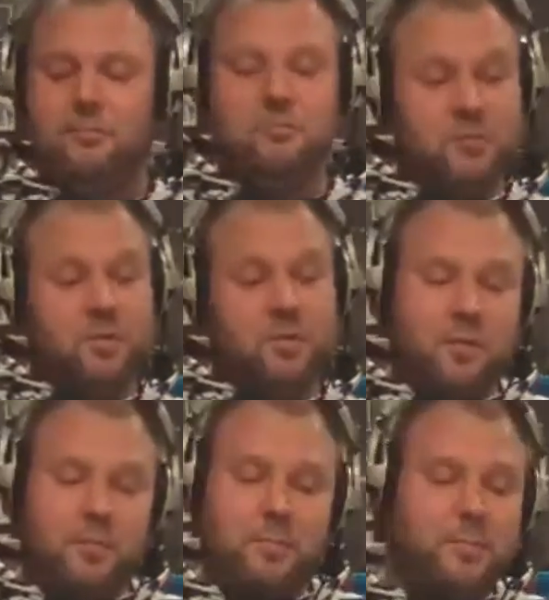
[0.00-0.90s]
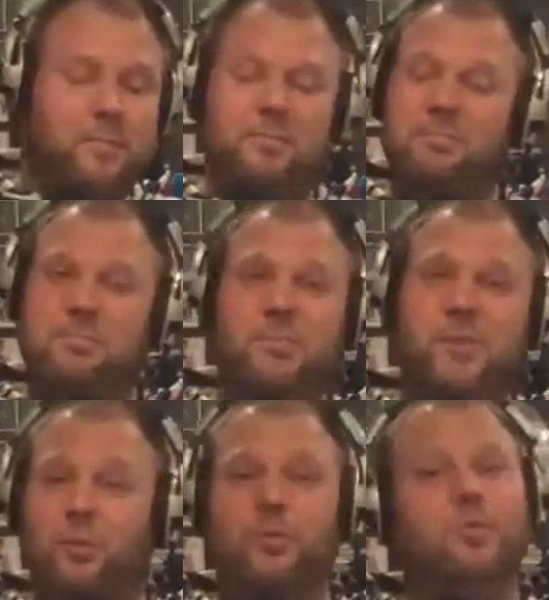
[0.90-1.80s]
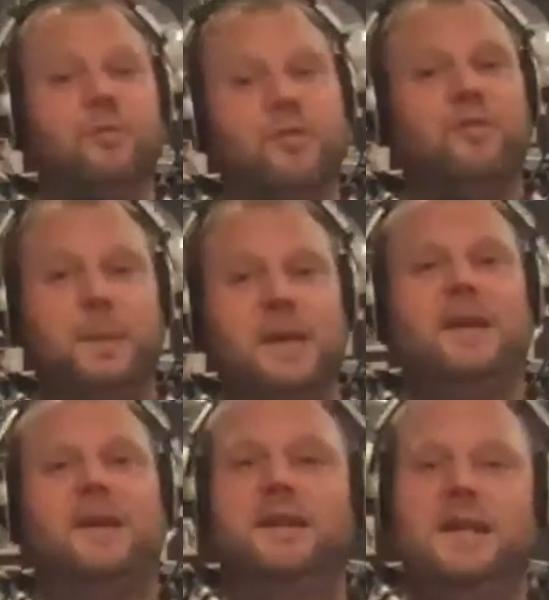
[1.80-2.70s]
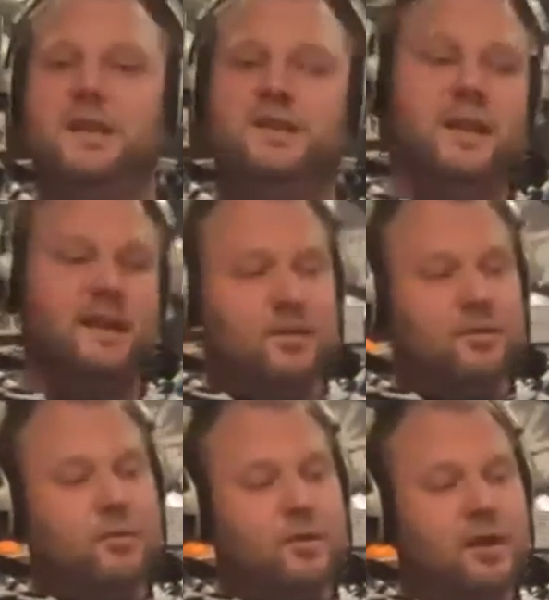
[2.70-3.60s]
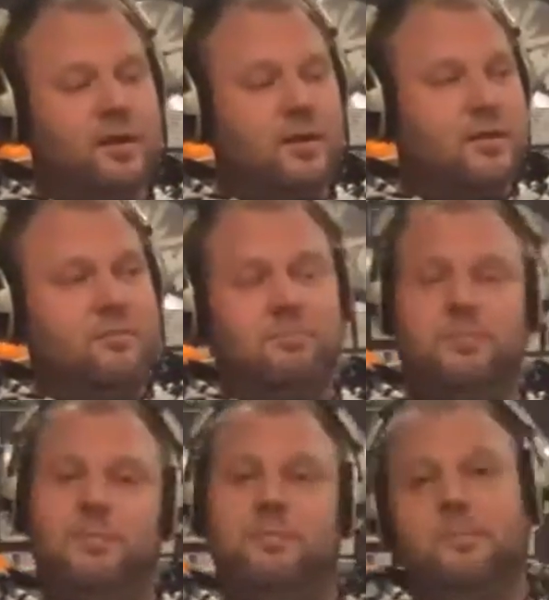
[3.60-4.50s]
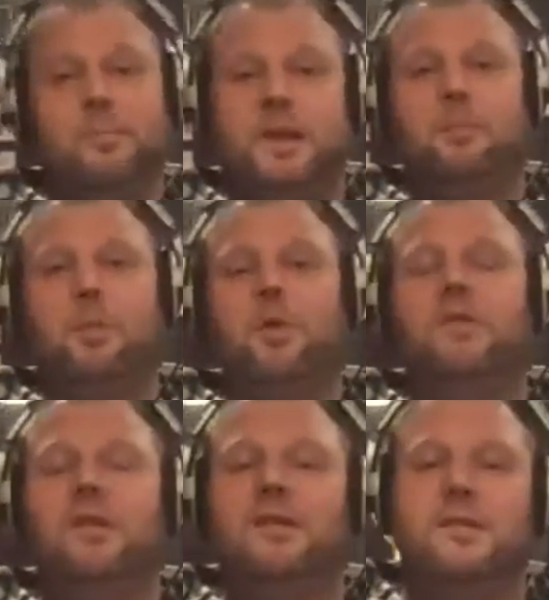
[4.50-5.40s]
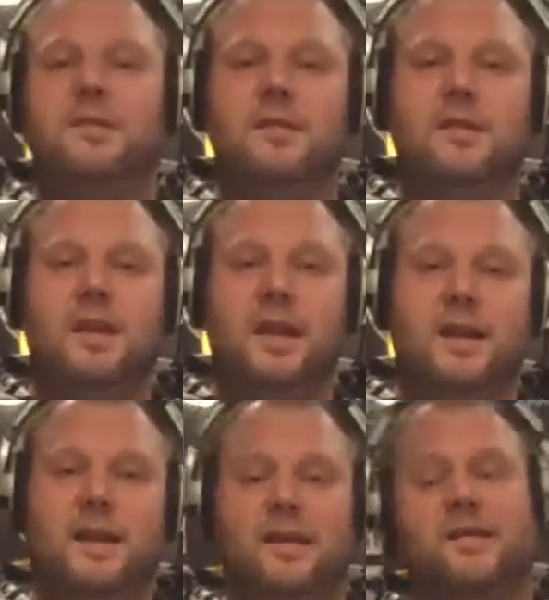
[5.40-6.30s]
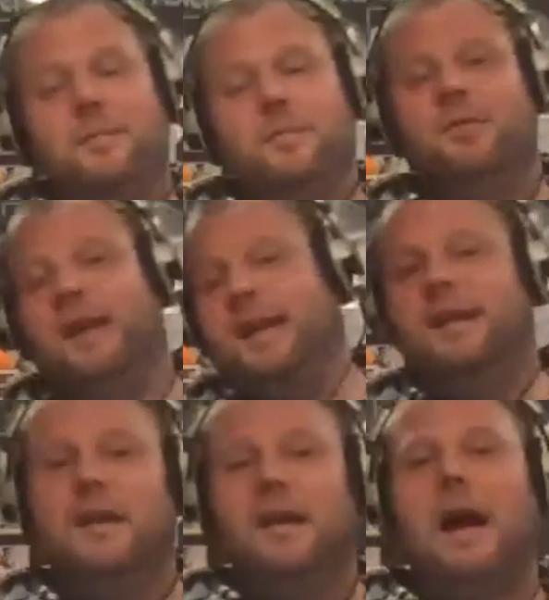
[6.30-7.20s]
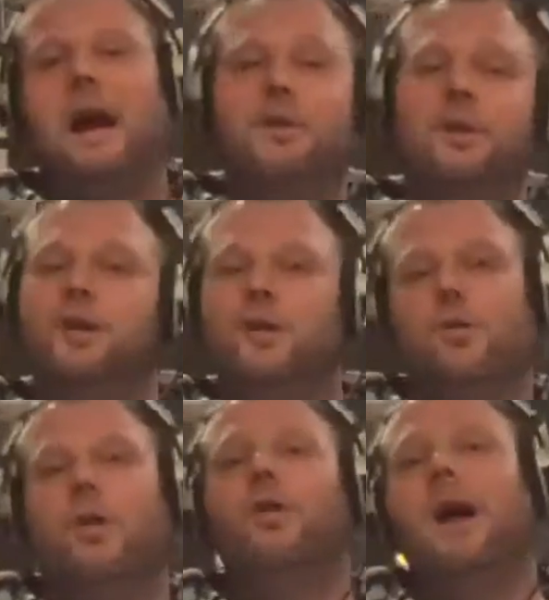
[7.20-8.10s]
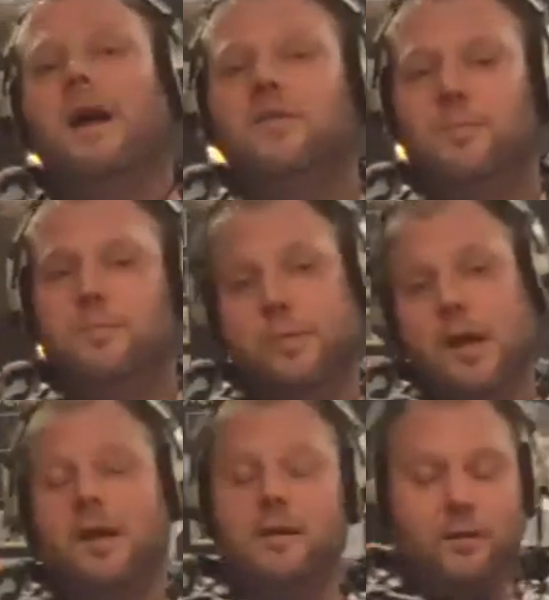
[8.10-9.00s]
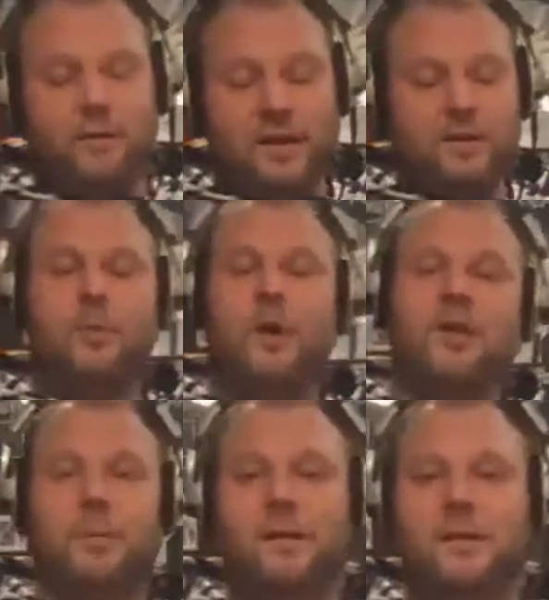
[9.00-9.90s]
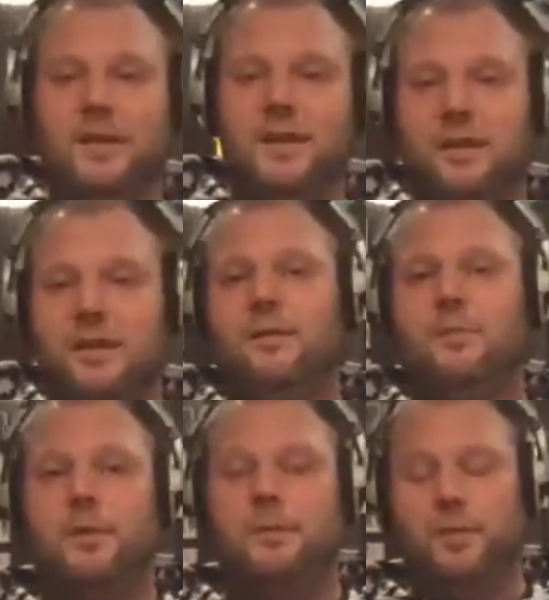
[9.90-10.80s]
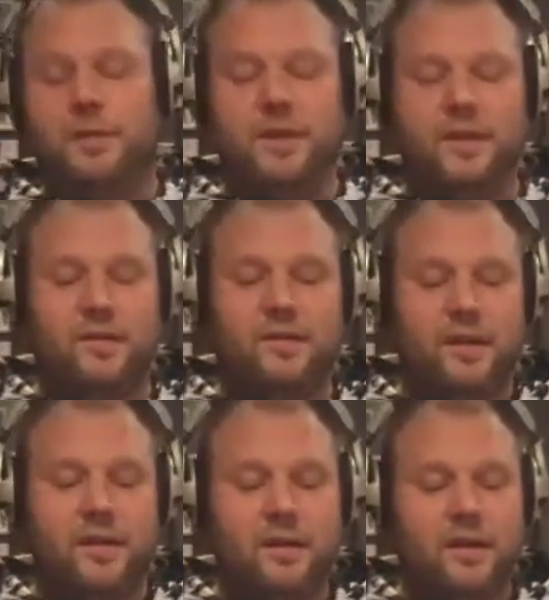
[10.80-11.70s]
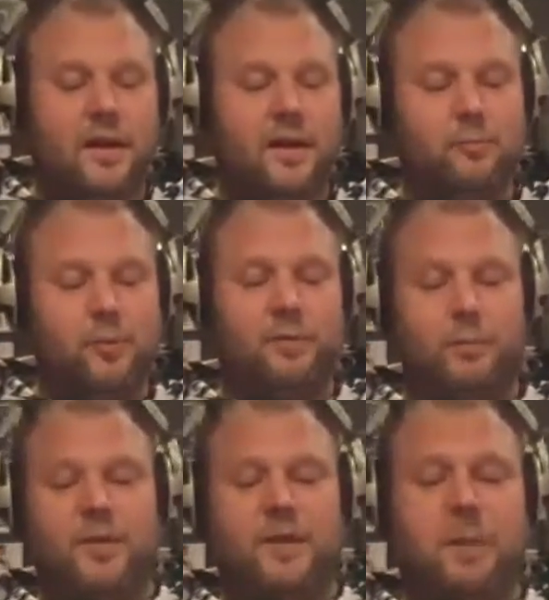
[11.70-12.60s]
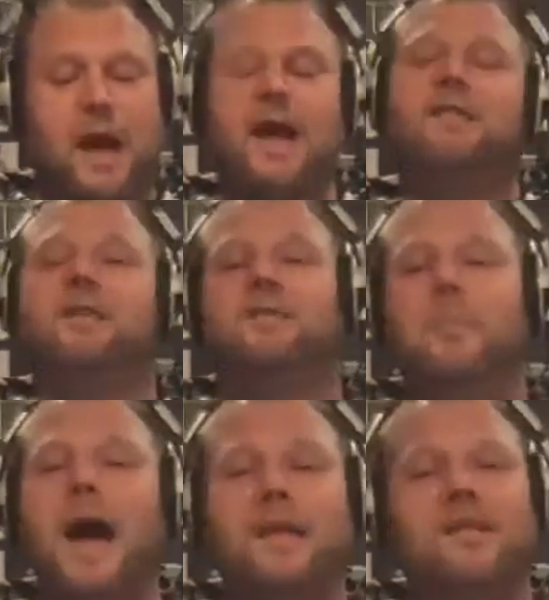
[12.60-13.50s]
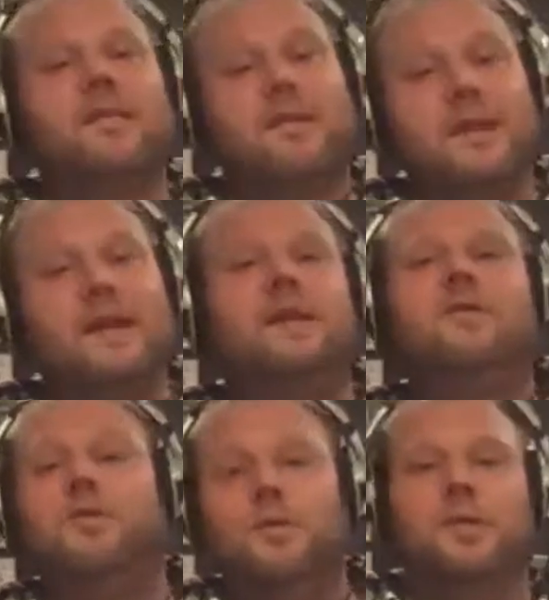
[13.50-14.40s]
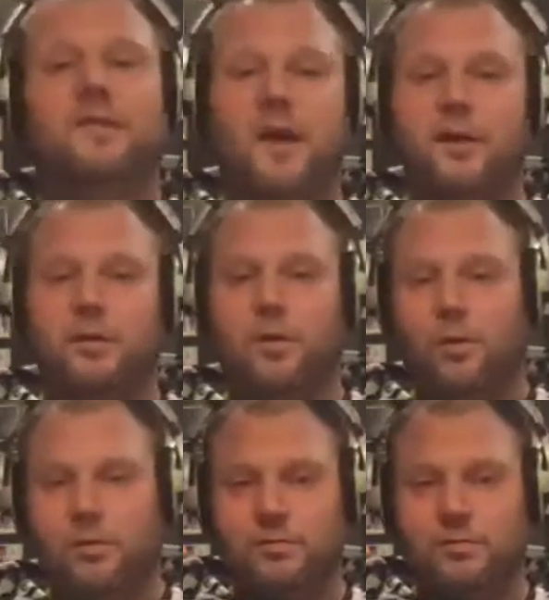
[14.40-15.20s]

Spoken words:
the roots of being a DJ to being a person and assimilating how you're going to grow out of into prosperity with these positive mindsets leading you to a desired goal.